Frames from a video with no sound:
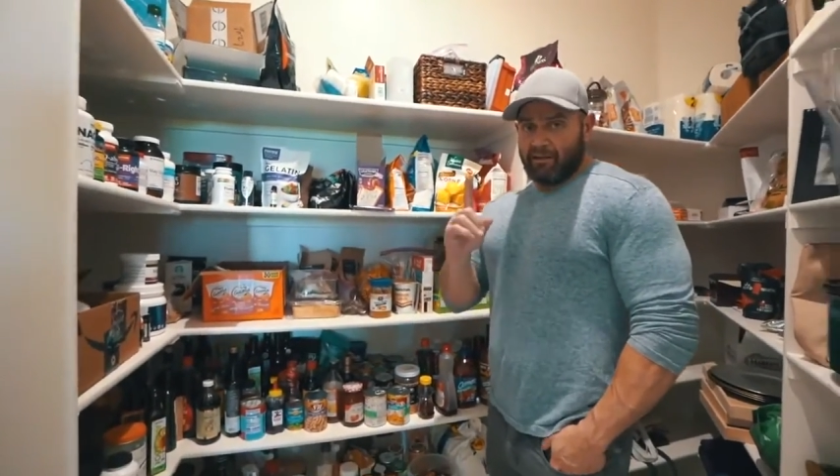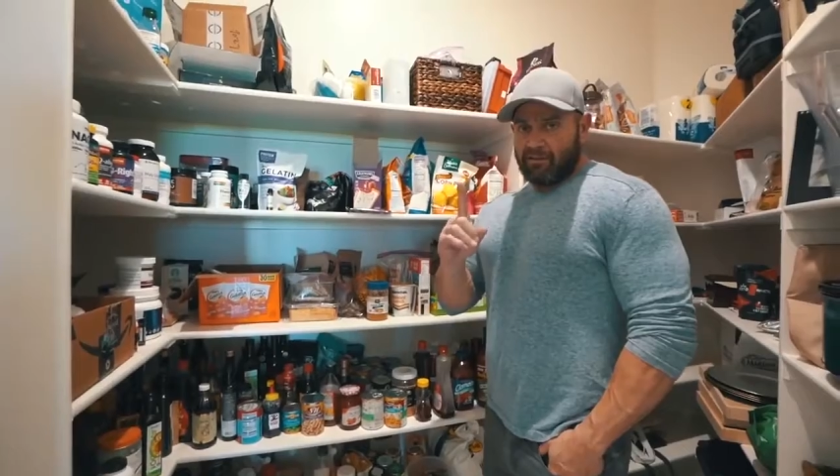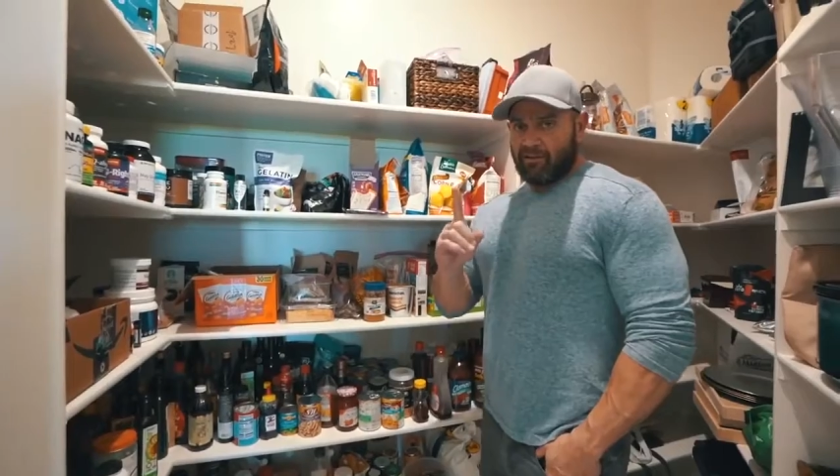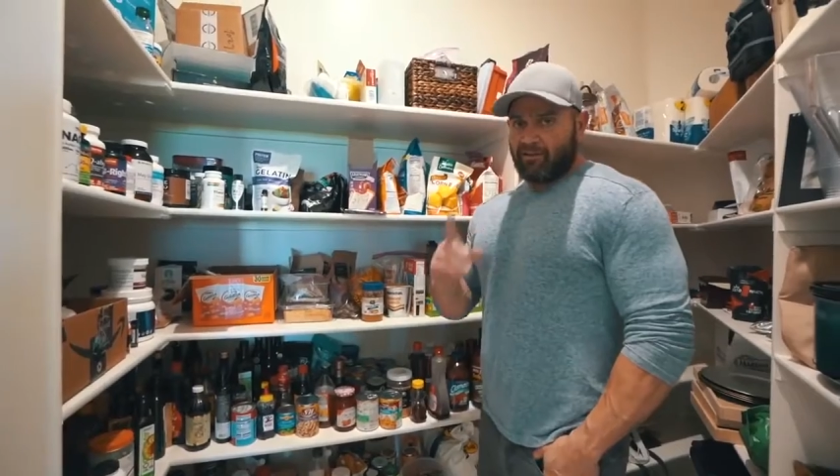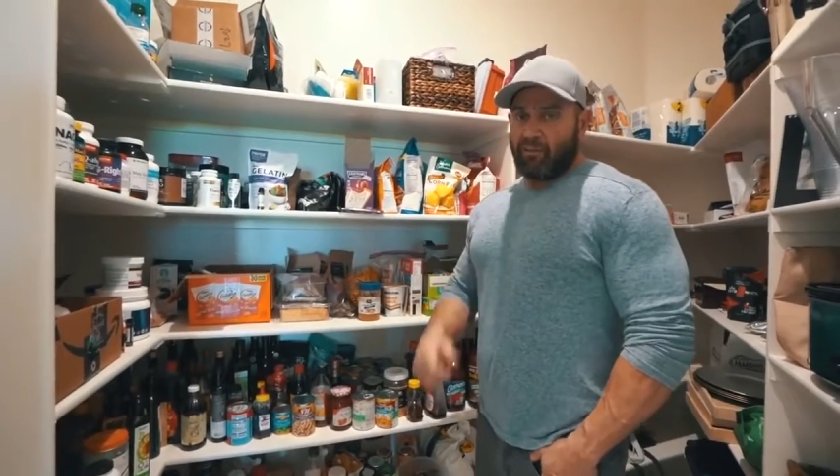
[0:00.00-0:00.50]

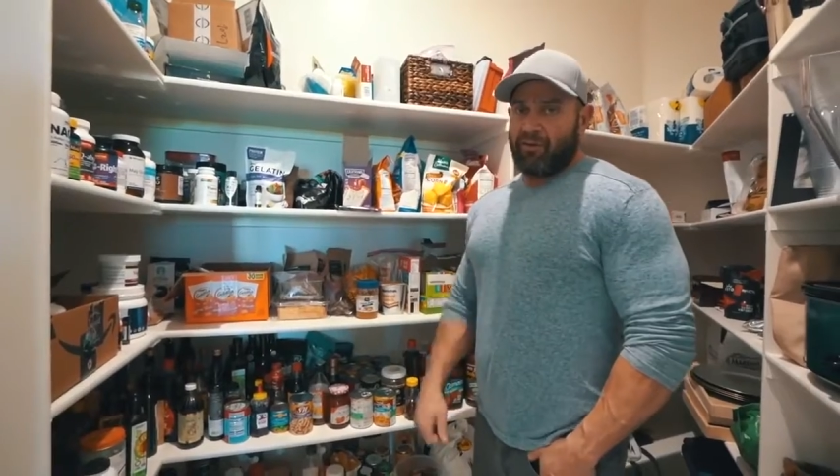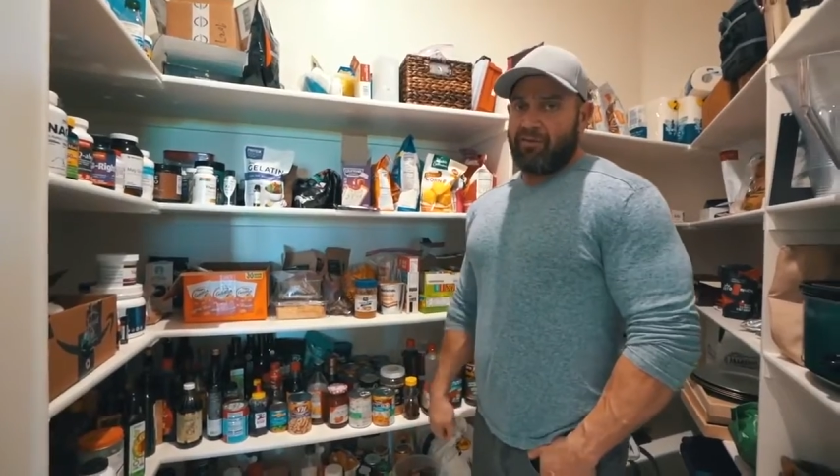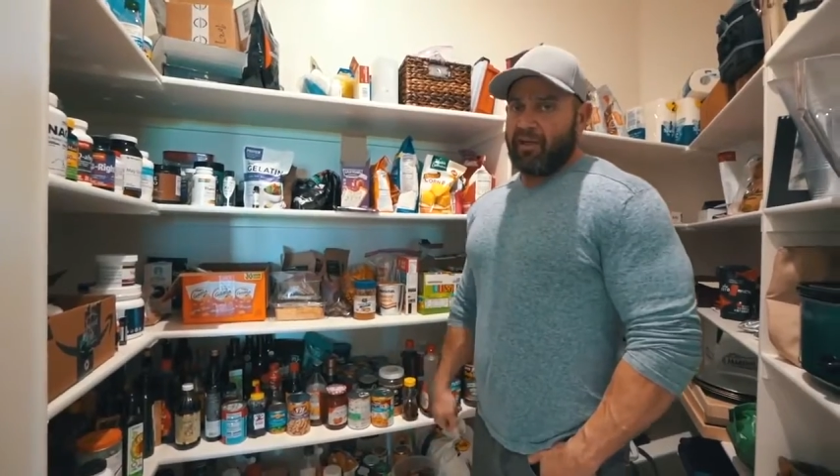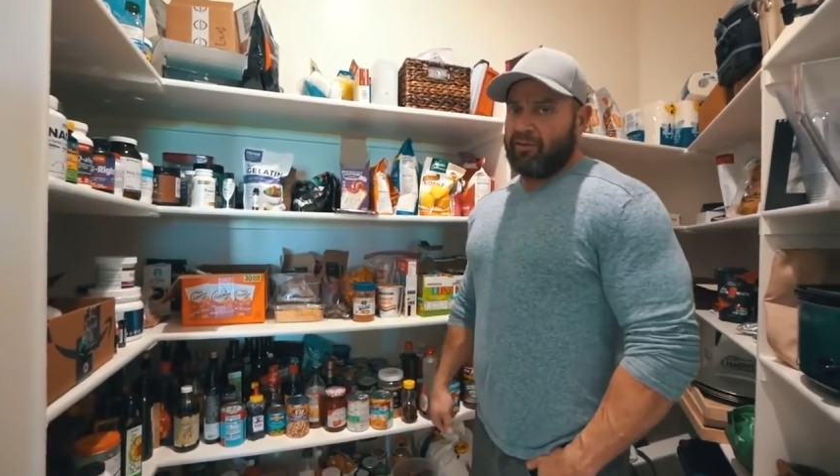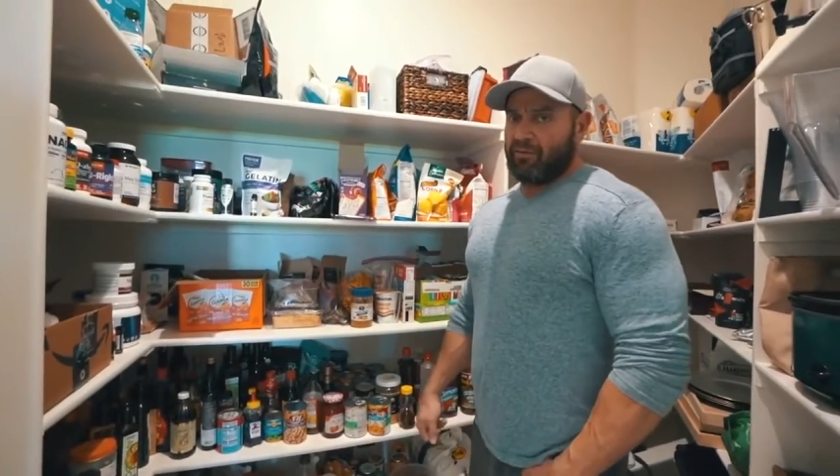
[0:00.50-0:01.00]
just one
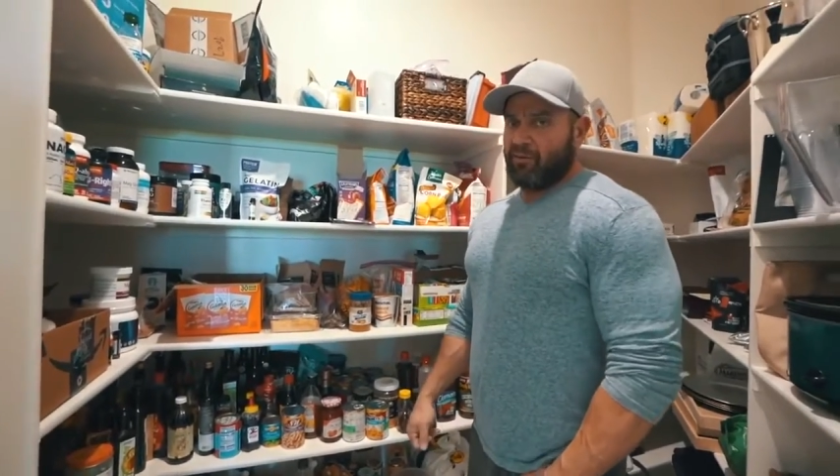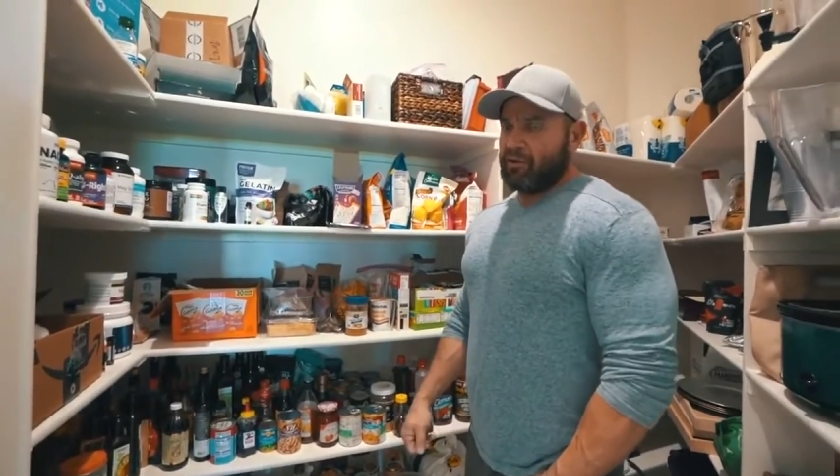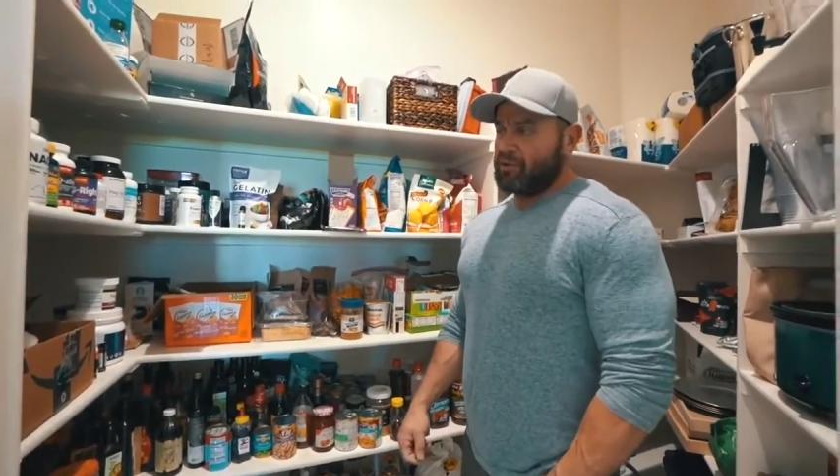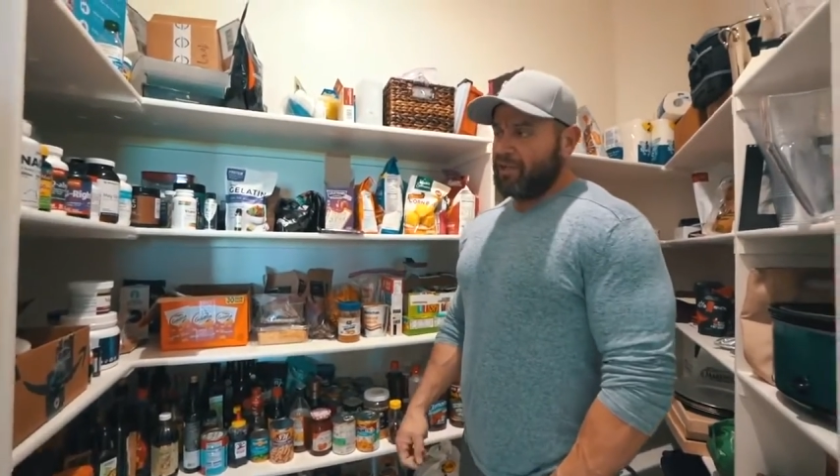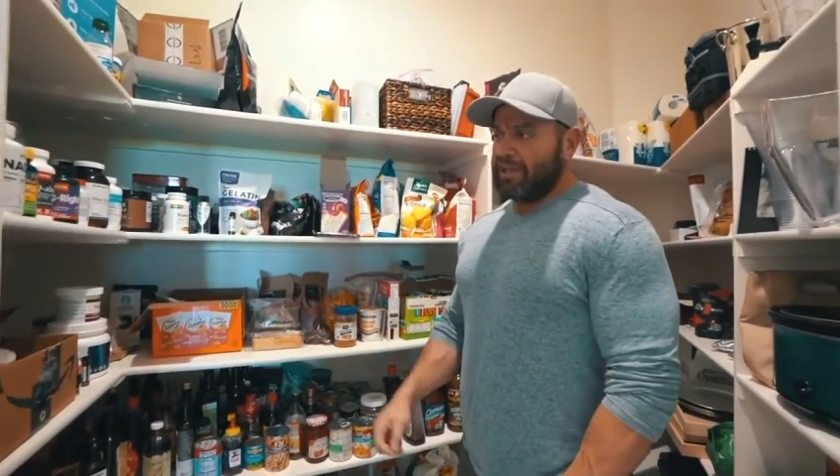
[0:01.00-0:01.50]
thing, just
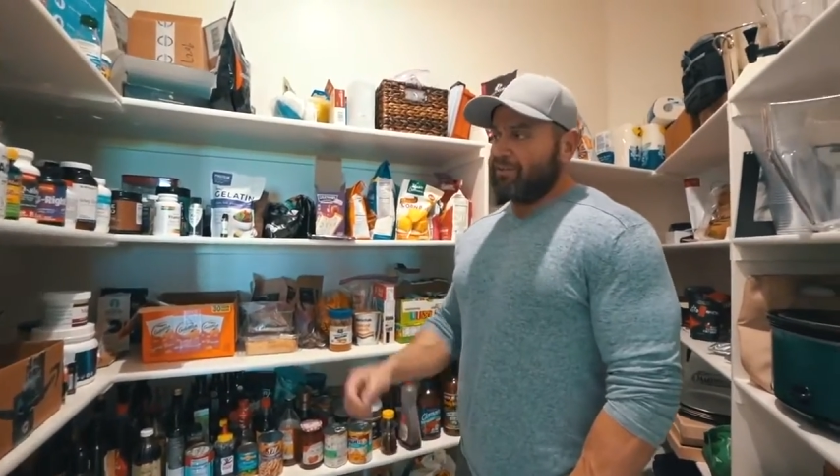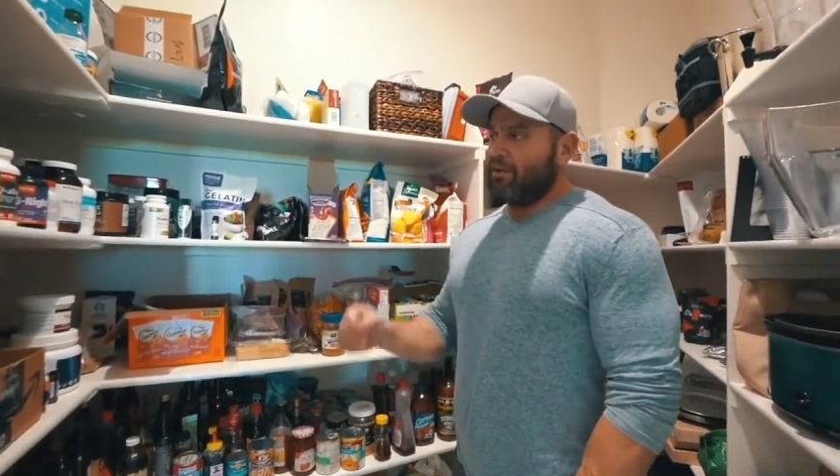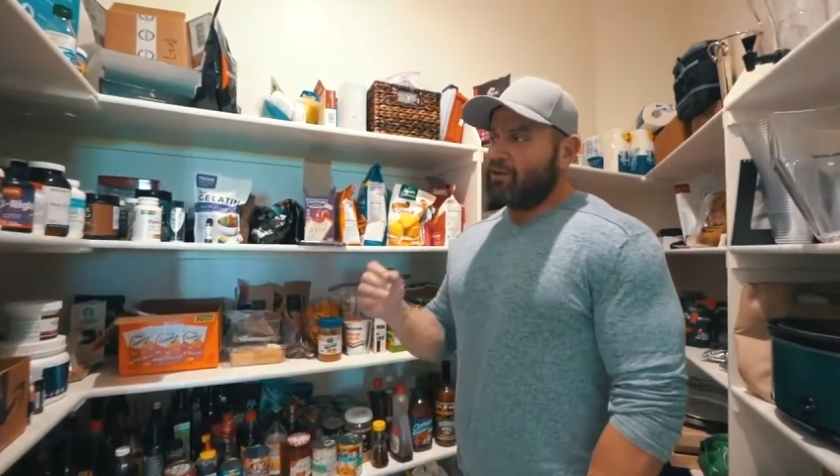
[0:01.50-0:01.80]
one change,